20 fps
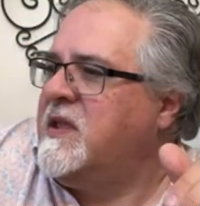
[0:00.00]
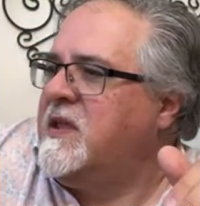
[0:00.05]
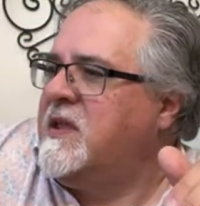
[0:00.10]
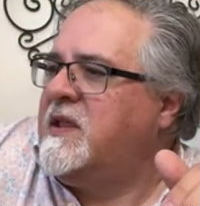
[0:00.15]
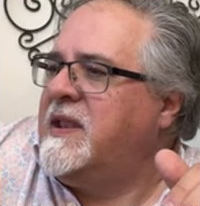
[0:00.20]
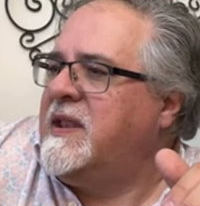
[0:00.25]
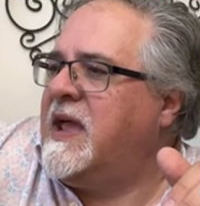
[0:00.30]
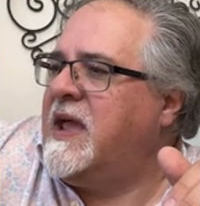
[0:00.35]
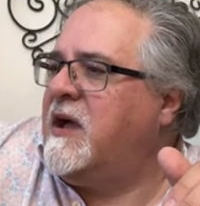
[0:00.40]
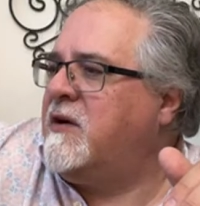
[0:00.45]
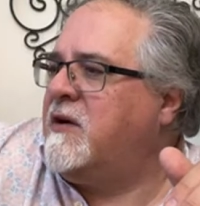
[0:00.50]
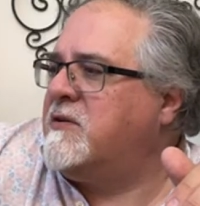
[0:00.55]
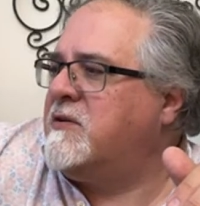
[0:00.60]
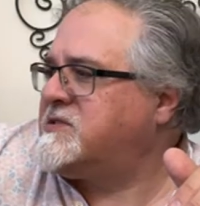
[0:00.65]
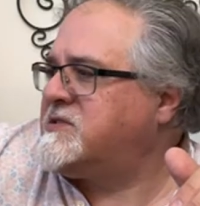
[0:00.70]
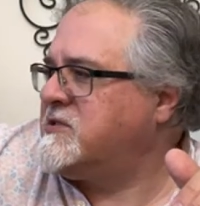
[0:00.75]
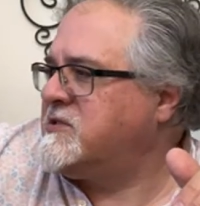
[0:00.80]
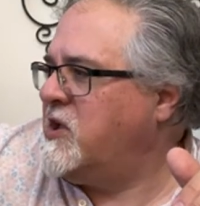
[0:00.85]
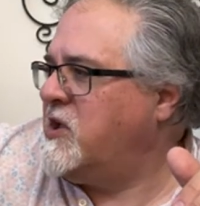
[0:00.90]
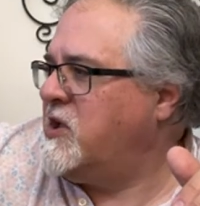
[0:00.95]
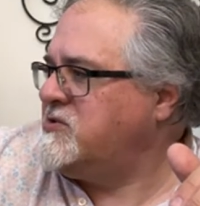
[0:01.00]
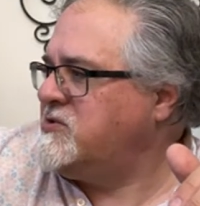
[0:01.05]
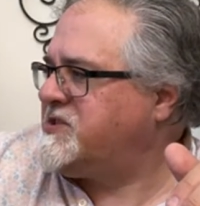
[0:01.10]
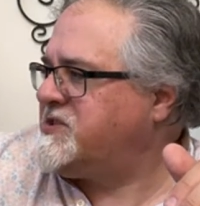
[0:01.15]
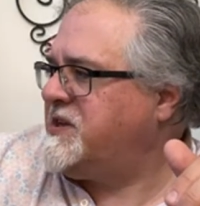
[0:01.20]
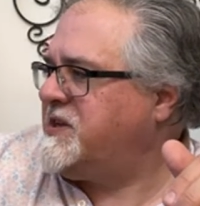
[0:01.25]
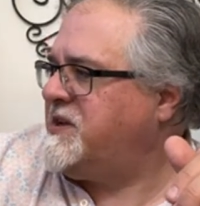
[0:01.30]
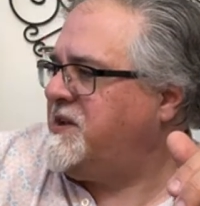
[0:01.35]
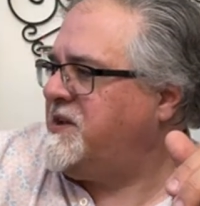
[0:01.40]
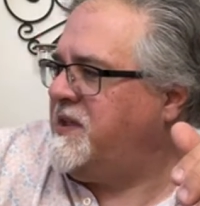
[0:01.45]
Now,
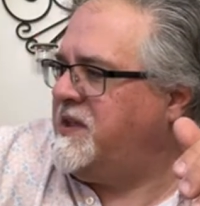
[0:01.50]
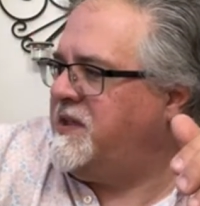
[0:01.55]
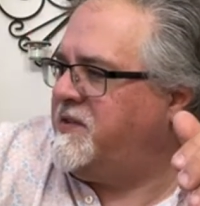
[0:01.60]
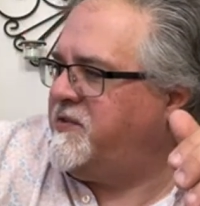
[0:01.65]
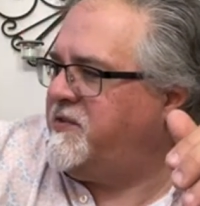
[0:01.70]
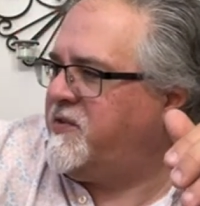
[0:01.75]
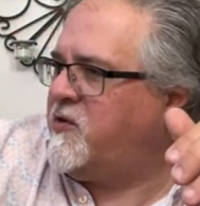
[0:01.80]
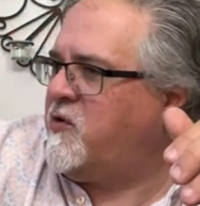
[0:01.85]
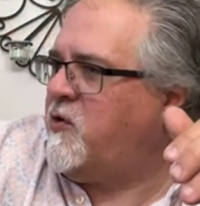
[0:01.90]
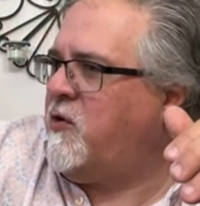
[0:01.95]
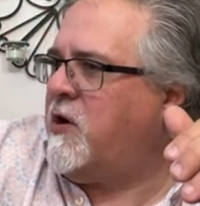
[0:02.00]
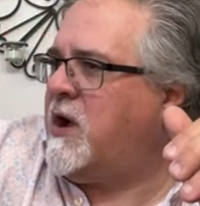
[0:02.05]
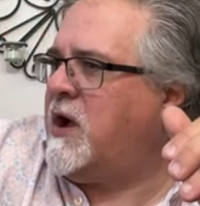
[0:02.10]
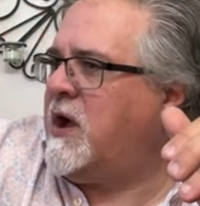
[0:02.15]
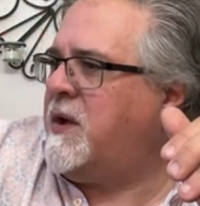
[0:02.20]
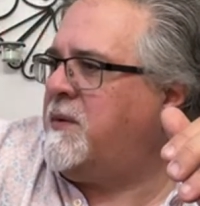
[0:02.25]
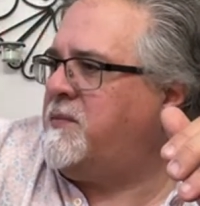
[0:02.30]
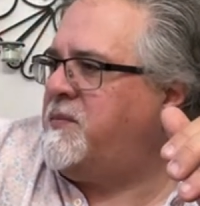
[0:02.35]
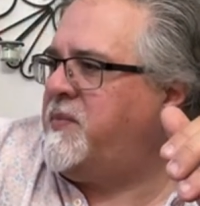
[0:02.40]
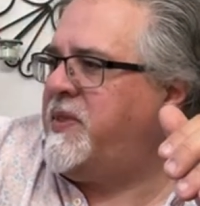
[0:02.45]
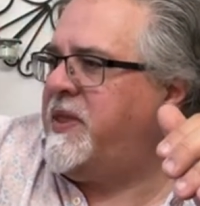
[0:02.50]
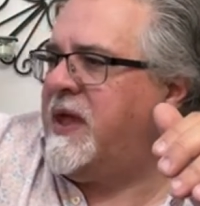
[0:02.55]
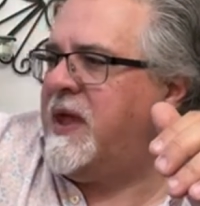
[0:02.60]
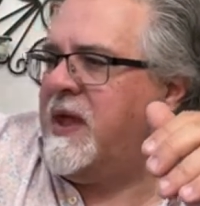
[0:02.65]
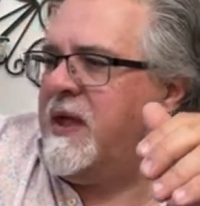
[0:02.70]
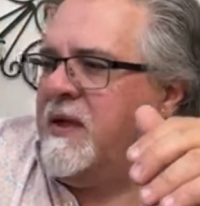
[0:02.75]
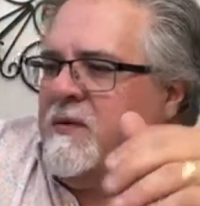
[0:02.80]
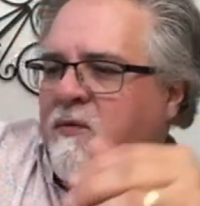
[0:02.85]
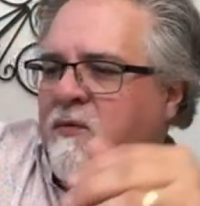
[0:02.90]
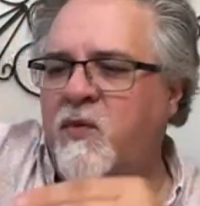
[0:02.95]
Celosia is a crop
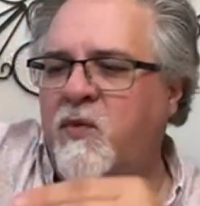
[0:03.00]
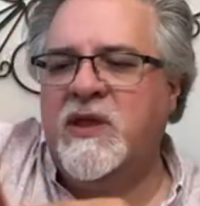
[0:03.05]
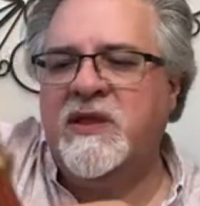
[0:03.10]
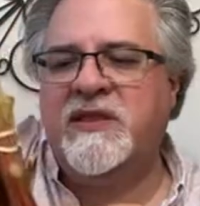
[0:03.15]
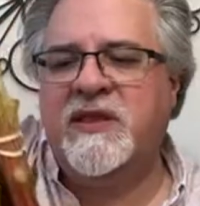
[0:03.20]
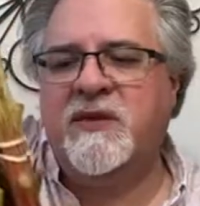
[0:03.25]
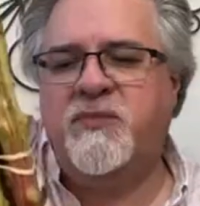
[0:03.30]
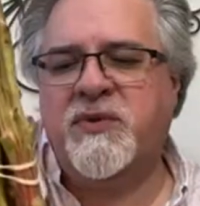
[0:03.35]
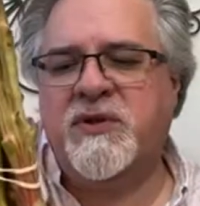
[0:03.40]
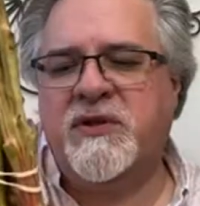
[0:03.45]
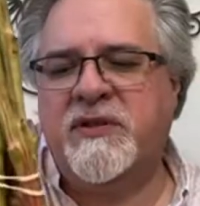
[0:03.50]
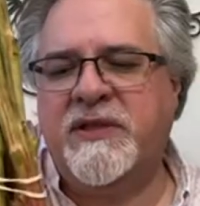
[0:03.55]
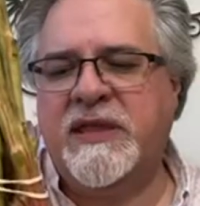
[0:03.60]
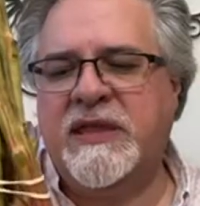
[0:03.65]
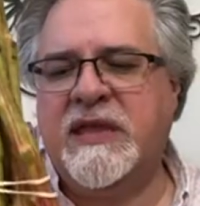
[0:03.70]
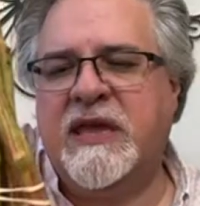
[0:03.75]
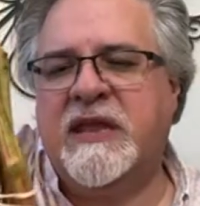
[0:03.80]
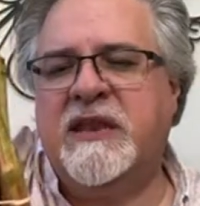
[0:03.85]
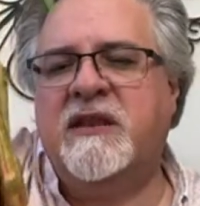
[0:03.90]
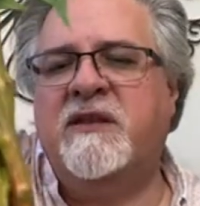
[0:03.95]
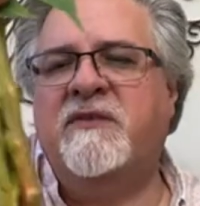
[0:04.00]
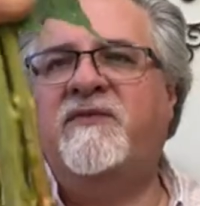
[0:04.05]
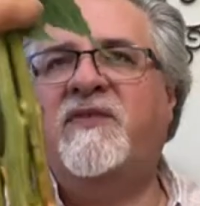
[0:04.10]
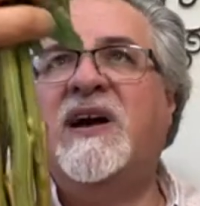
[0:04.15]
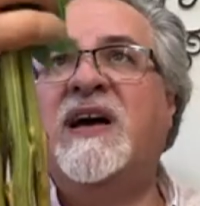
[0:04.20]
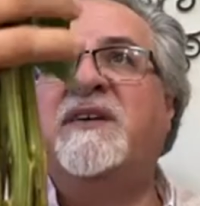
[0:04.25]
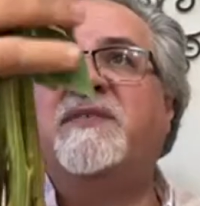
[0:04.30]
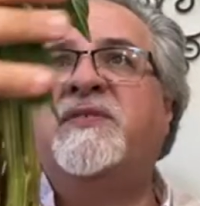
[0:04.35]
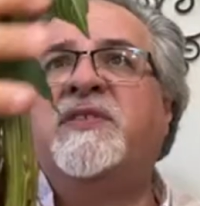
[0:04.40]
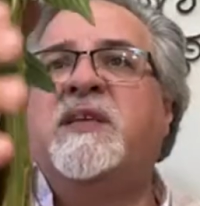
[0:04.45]
that we typically get in a
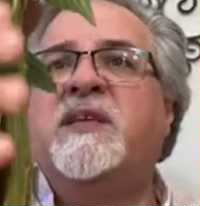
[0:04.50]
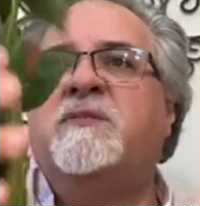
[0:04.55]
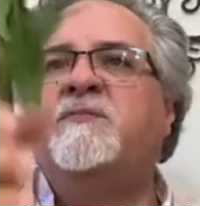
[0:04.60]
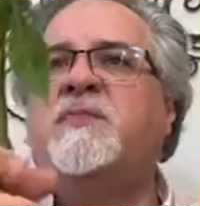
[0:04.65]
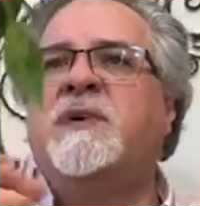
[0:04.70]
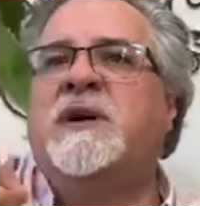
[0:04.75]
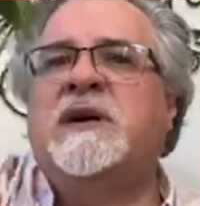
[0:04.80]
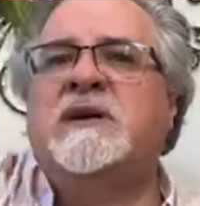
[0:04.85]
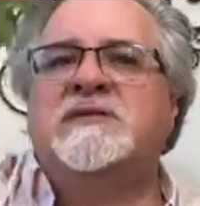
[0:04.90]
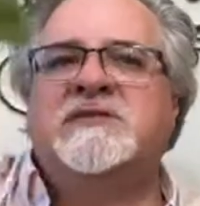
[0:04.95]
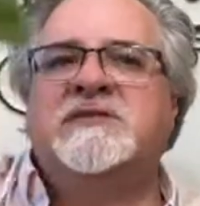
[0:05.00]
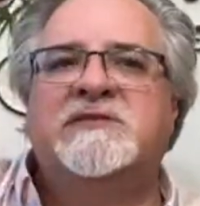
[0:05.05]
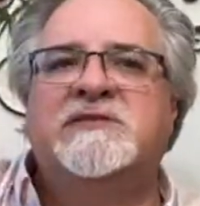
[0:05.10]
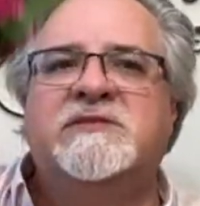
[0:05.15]
5-stem bunch. And